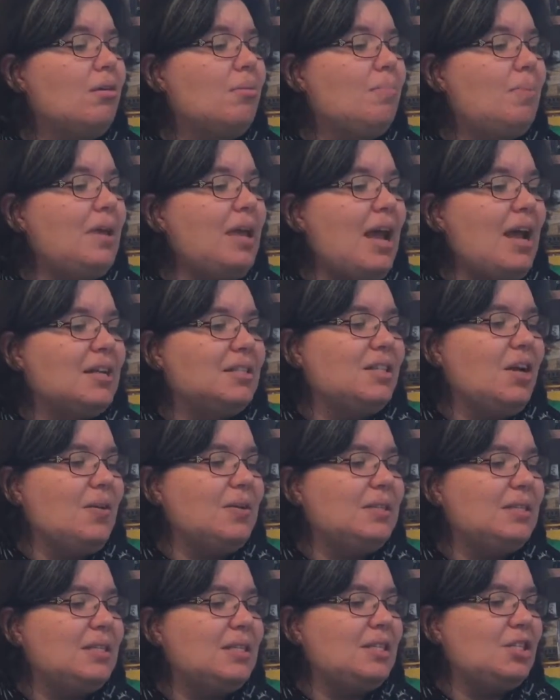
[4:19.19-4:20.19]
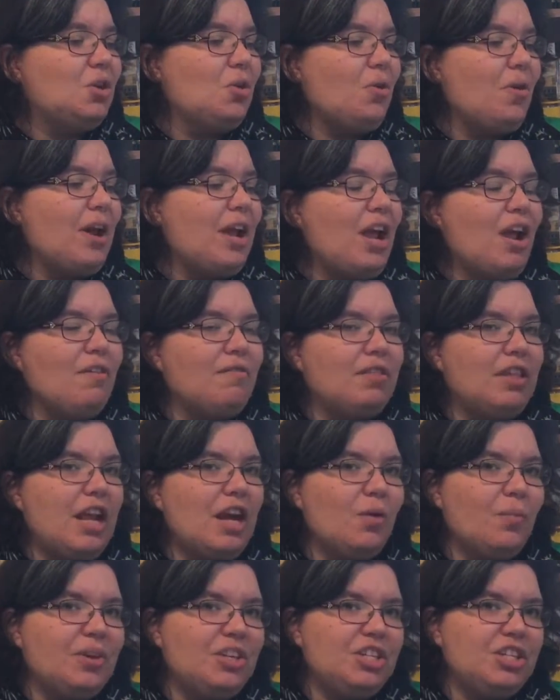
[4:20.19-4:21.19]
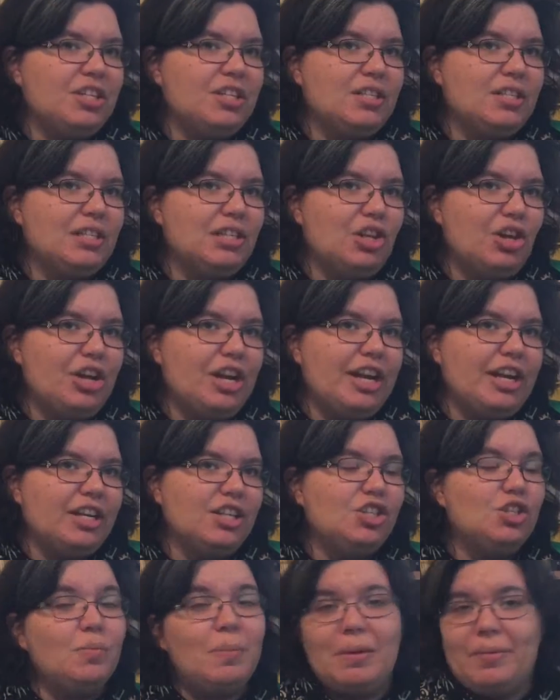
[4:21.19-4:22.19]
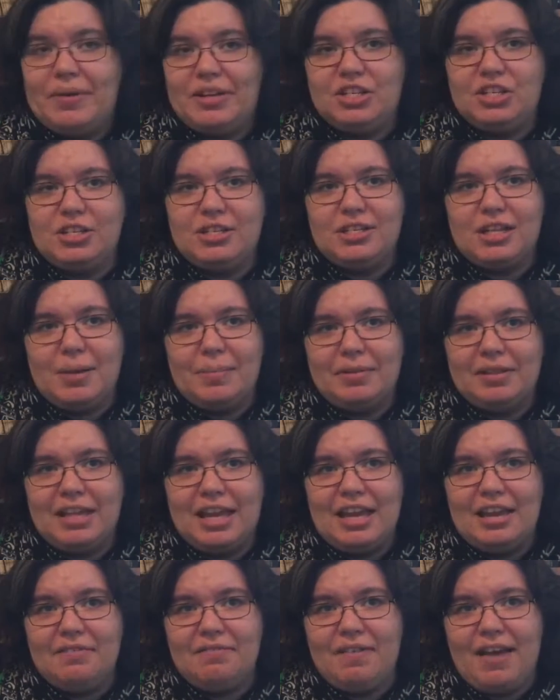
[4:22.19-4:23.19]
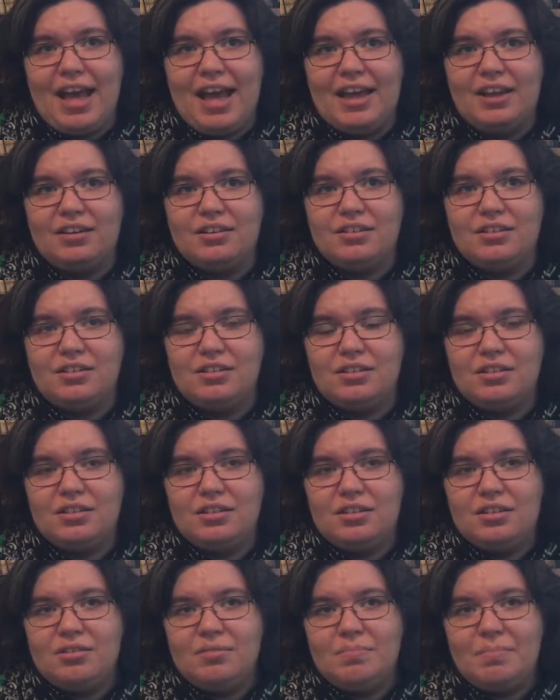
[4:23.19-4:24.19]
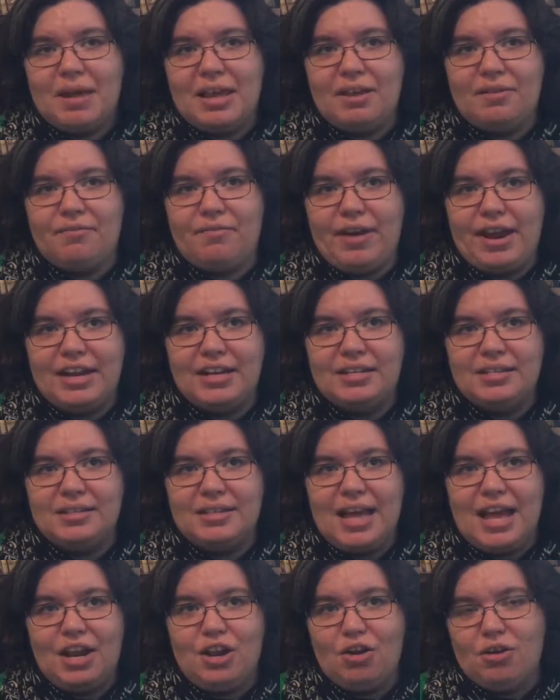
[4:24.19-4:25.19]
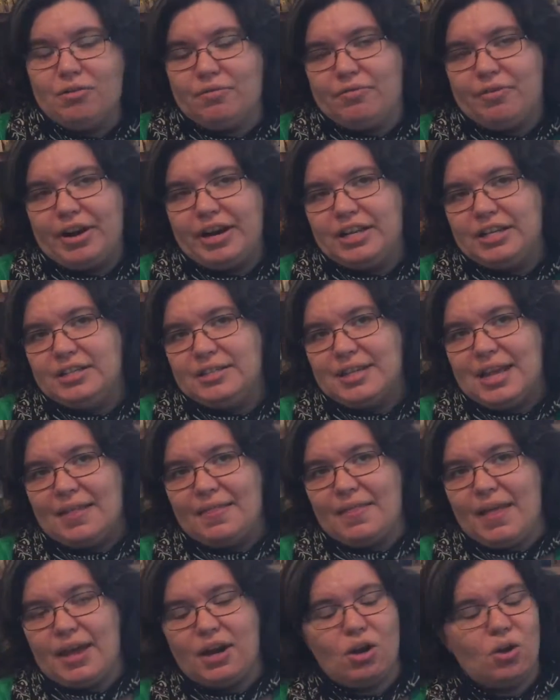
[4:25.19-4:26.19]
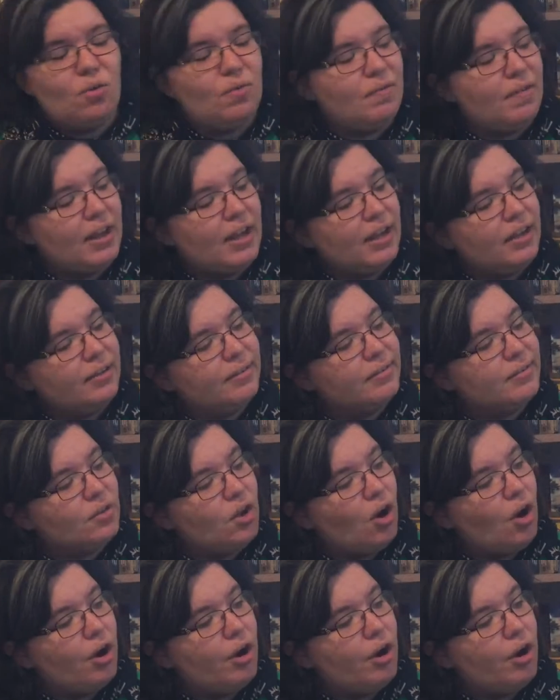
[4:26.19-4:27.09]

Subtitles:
But yeah, so it's the story of the young witches learning to be witches, I believe, and being friends and not friends and that whole thing. So